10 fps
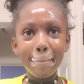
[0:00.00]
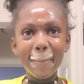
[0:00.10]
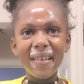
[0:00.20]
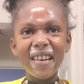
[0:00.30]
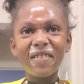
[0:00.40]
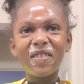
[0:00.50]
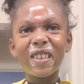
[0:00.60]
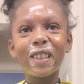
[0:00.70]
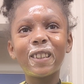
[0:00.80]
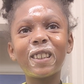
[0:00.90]
My
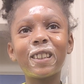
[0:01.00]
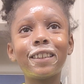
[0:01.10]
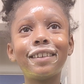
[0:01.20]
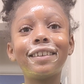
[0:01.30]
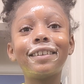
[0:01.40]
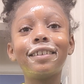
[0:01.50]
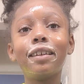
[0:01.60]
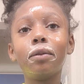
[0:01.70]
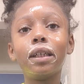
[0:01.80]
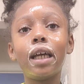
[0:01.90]
bad.
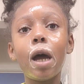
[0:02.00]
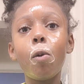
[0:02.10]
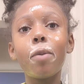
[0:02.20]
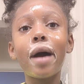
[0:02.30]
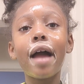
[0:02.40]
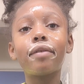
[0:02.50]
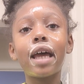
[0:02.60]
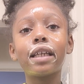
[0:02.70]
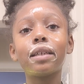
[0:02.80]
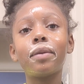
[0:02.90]
And we know we might have
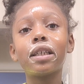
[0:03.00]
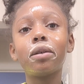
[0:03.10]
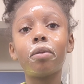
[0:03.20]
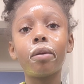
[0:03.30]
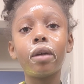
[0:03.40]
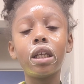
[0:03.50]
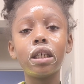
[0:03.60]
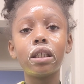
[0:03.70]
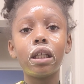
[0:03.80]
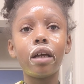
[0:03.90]
to ask to make some more
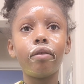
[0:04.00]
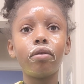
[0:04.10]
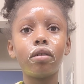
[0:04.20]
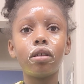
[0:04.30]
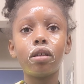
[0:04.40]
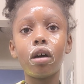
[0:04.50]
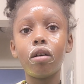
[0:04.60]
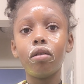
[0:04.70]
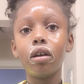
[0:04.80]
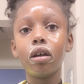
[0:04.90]
minutes left. So
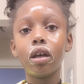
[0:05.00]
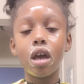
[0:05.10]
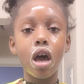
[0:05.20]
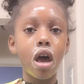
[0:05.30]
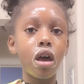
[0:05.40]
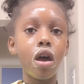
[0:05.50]
yeah.